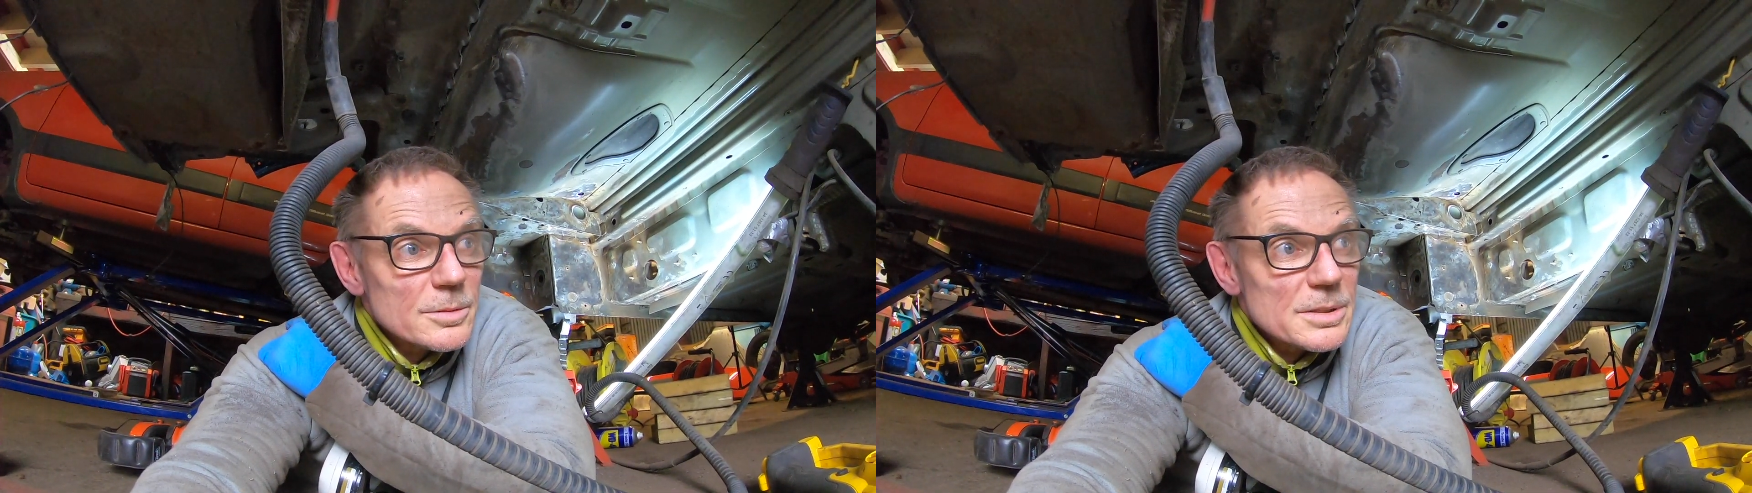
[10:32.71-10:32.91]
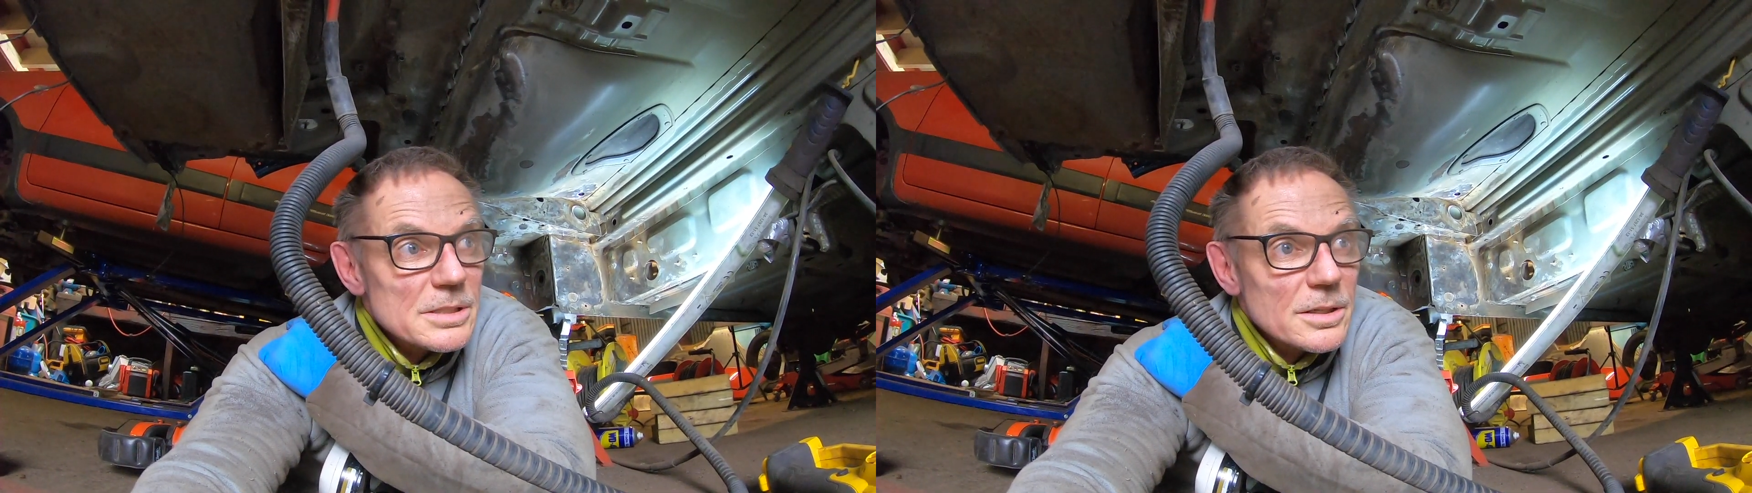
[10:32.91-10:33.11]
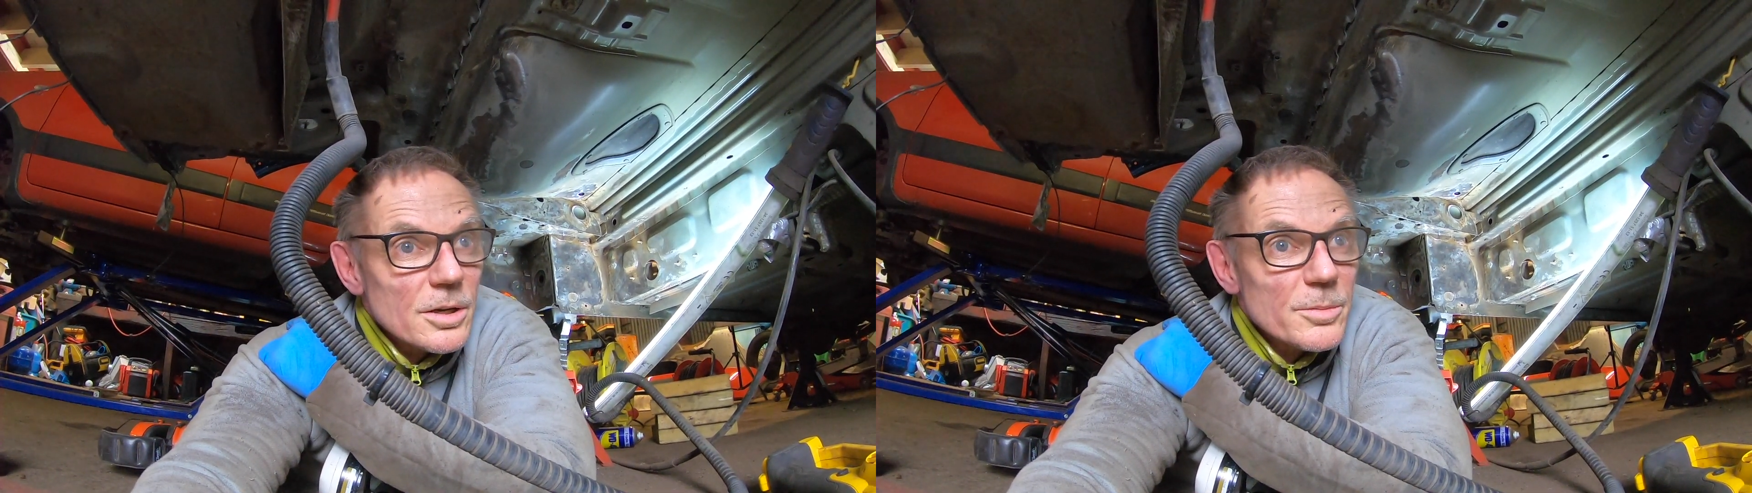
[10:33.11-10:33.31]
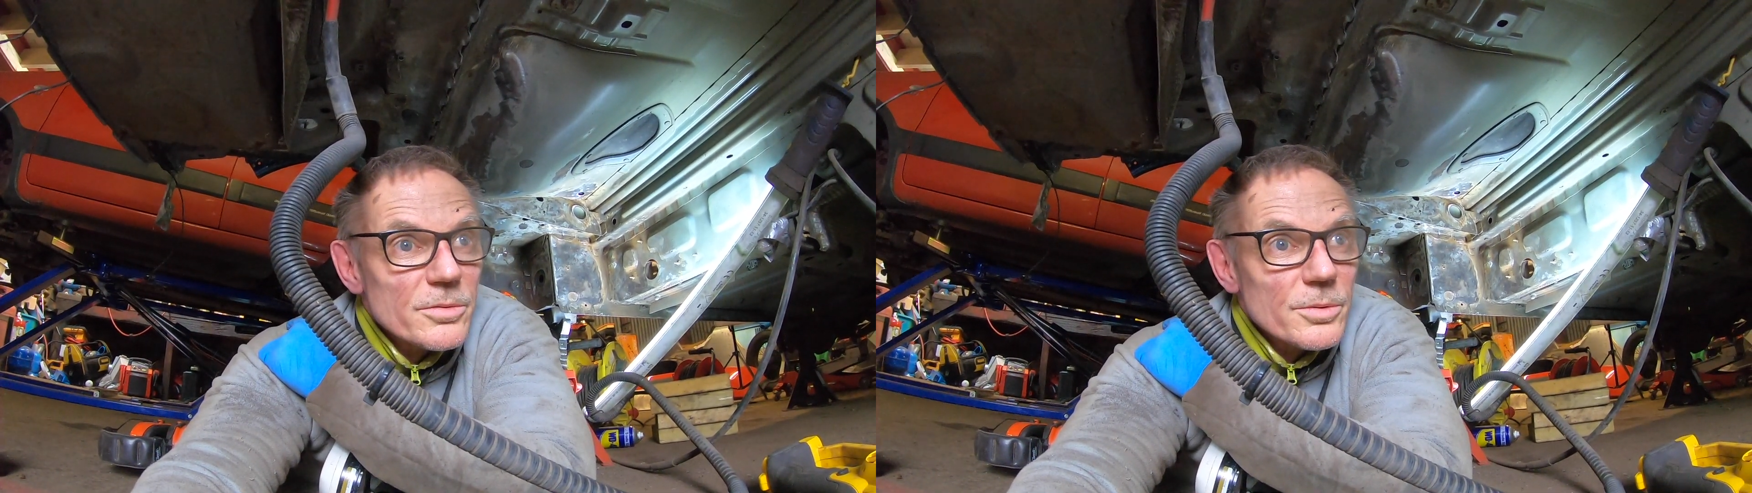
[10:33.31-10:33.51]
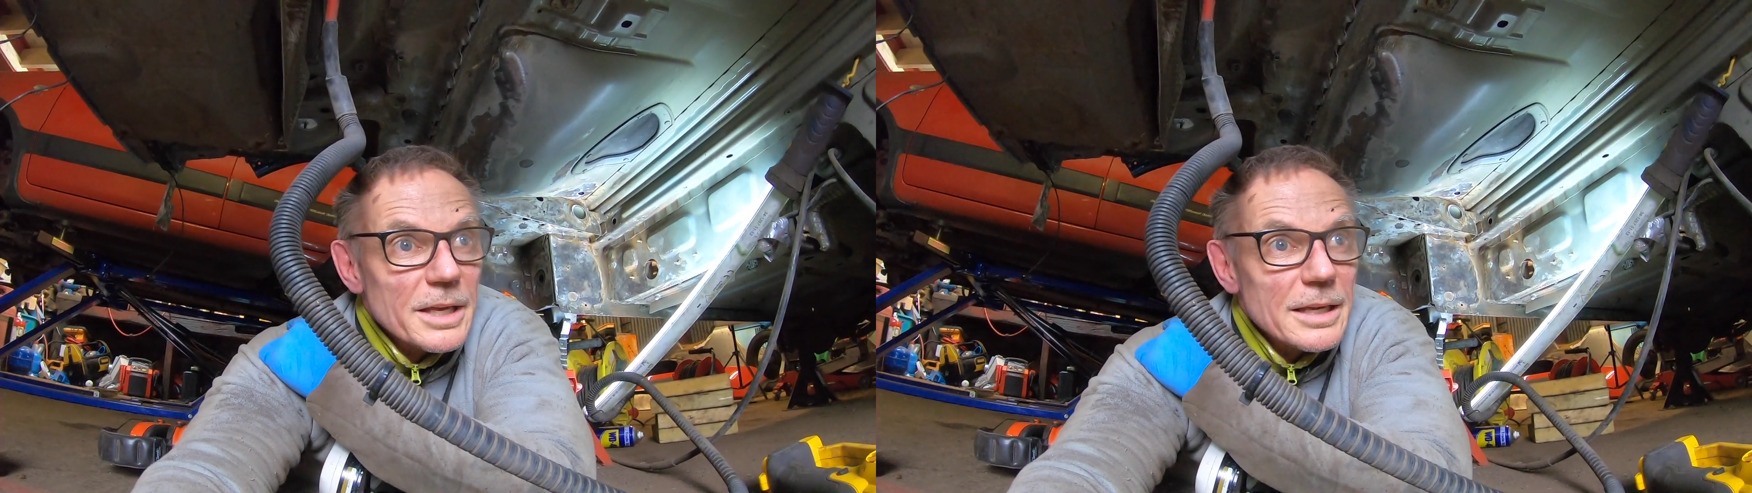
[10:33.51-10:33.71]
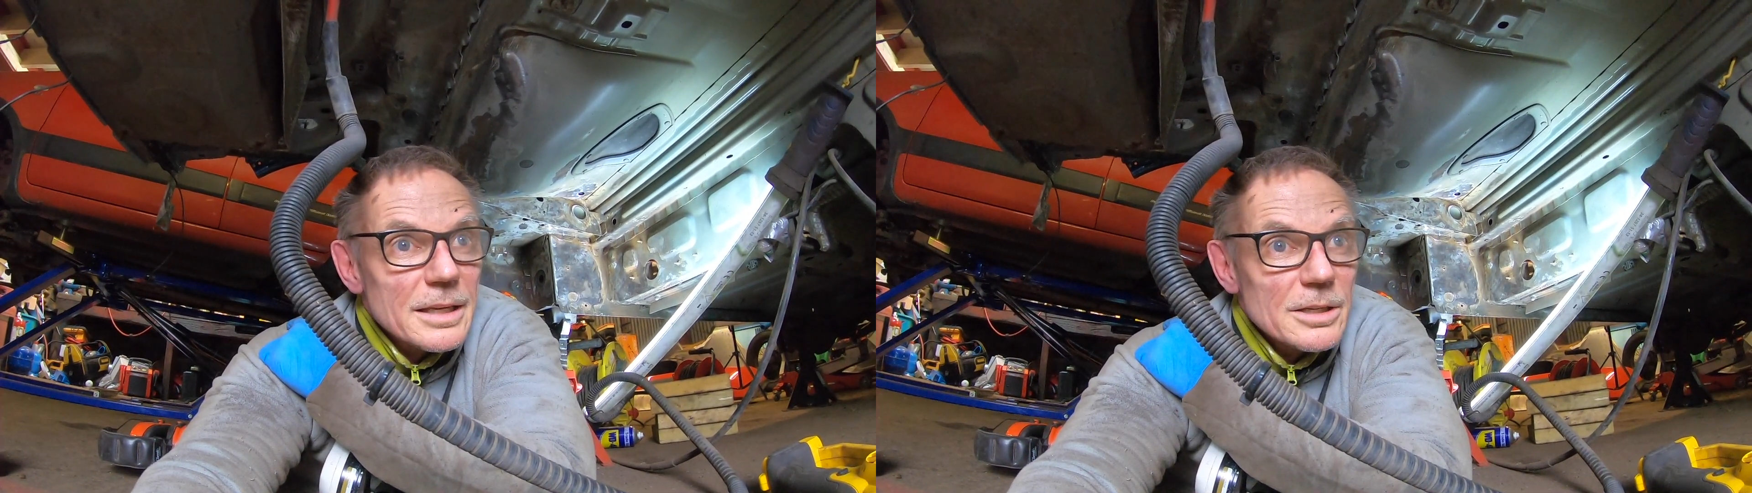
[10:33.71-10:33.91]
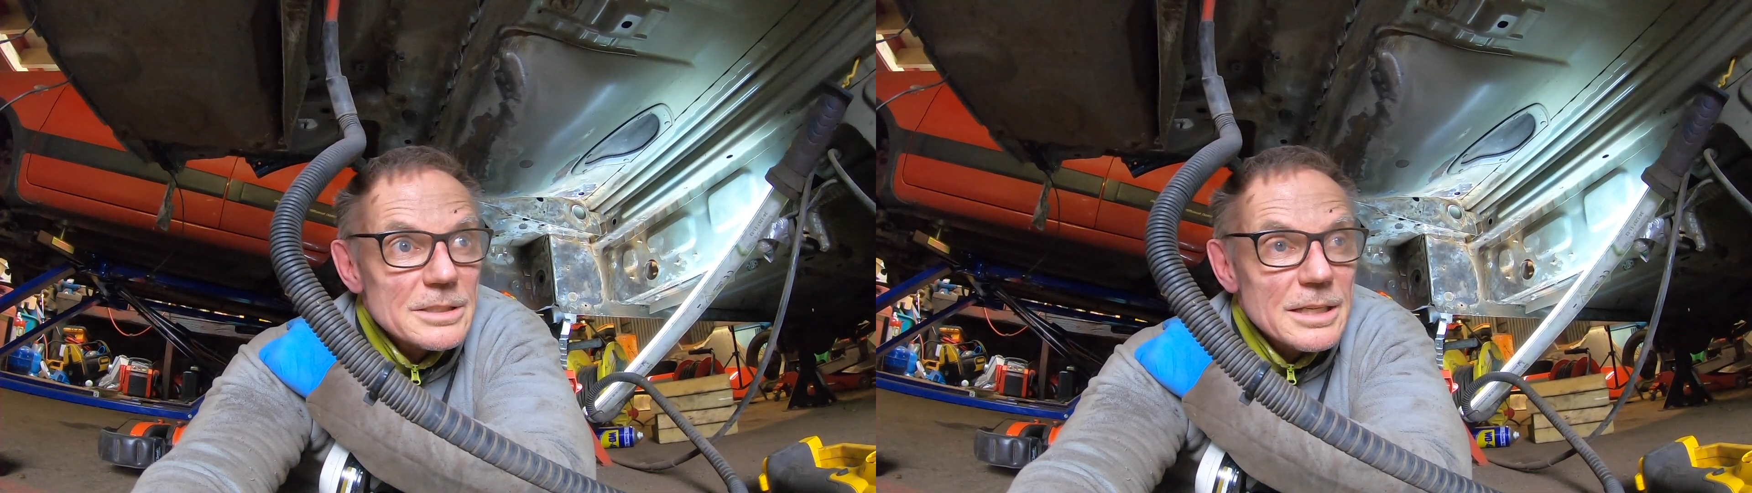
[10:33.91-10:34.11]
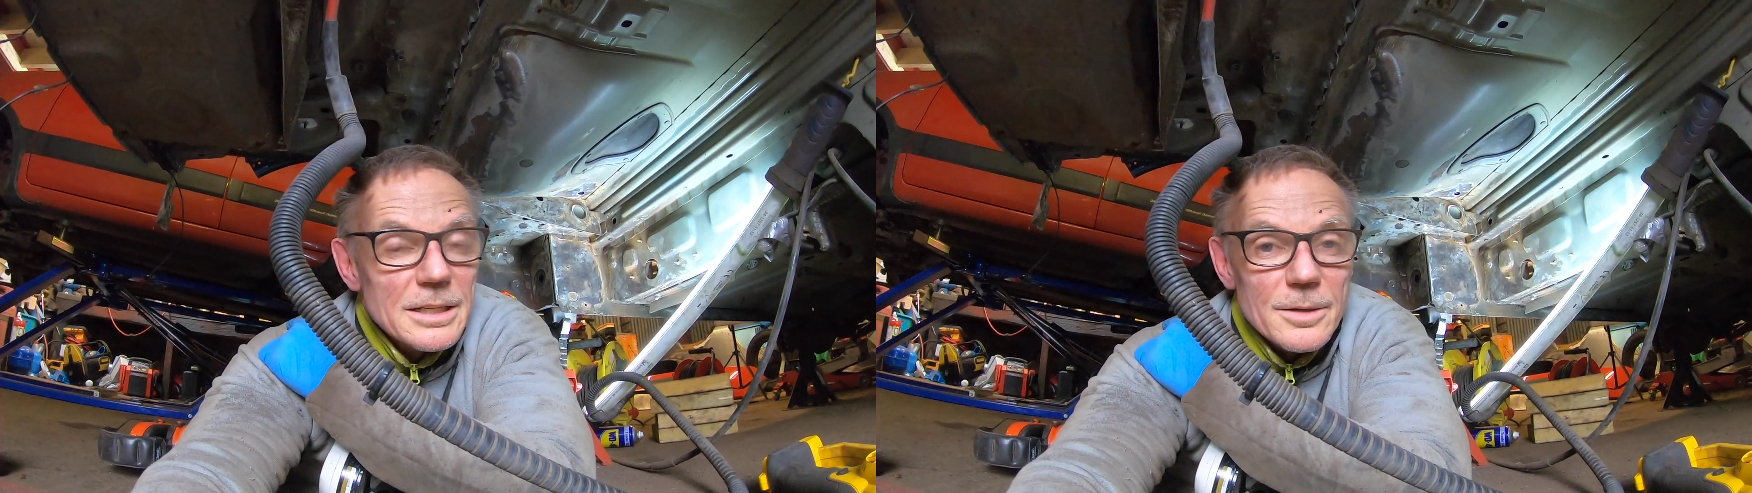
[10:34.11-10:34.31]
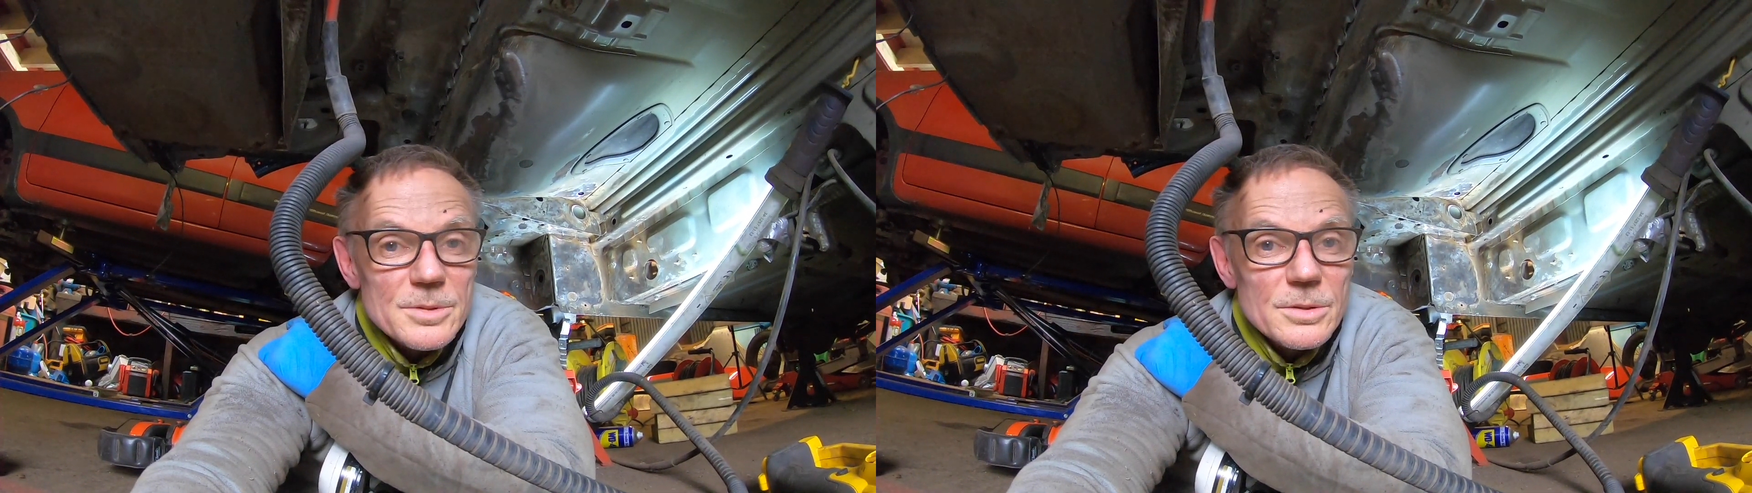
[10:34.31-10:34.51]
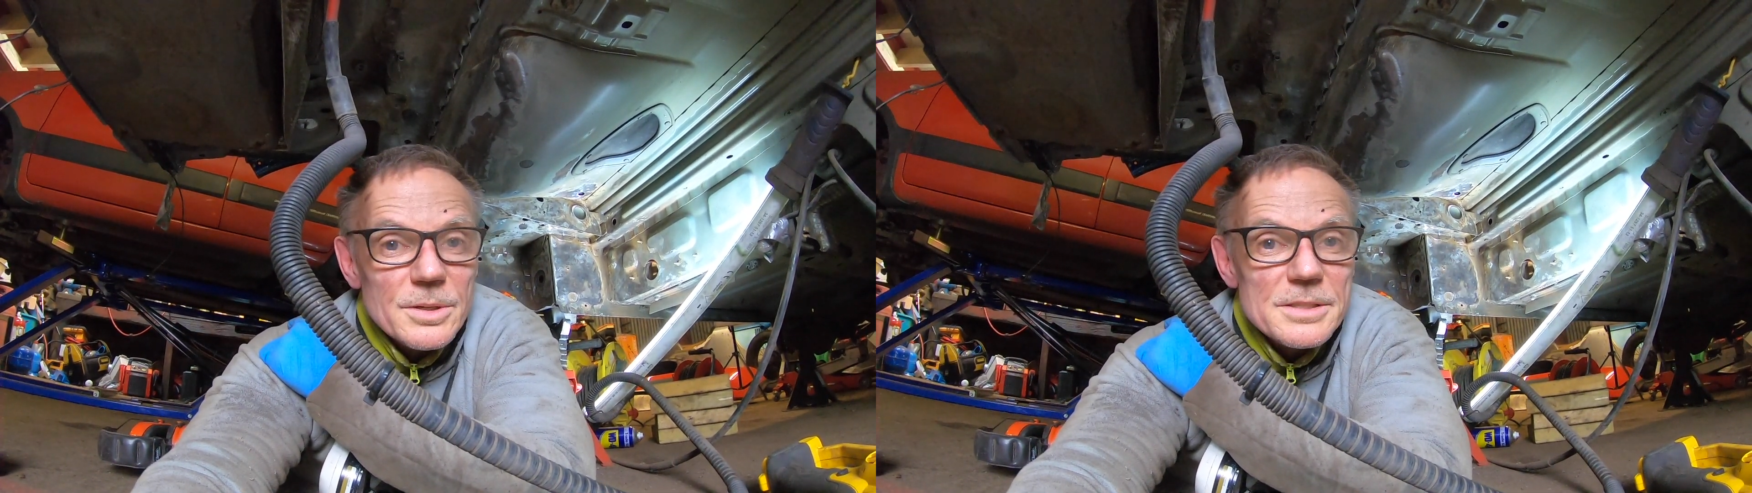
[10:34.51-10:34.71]
bit slower before that content comes
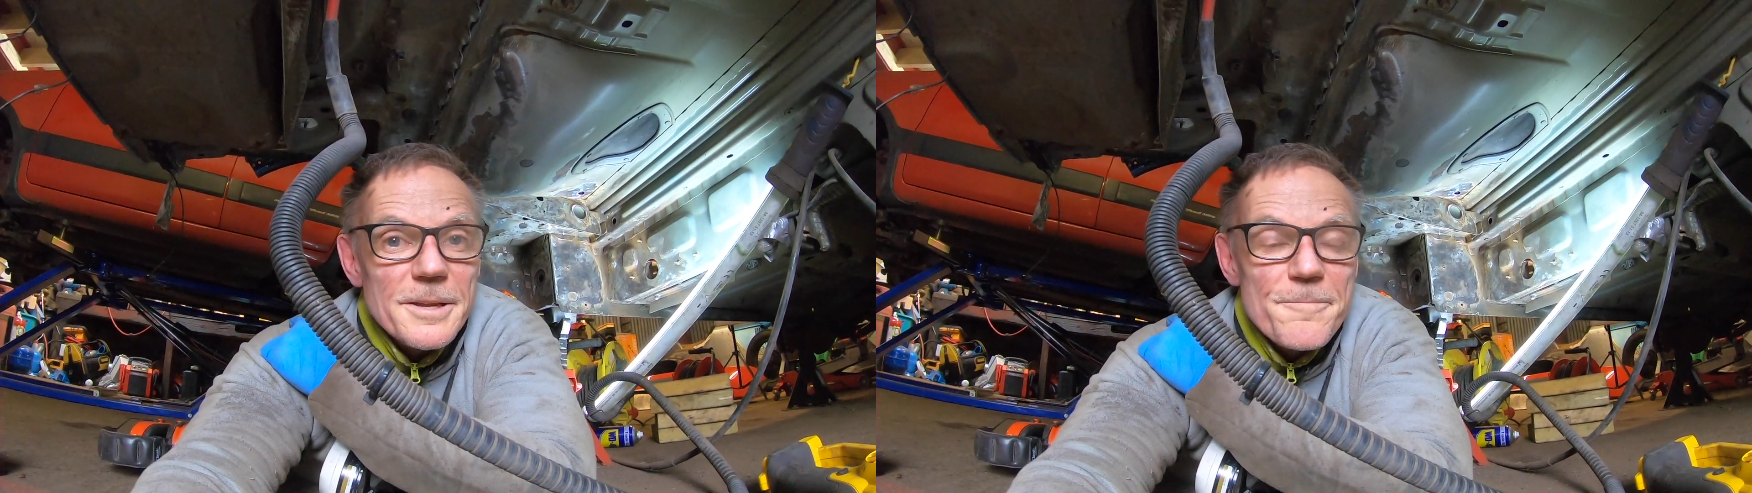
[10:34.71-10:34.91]
to us.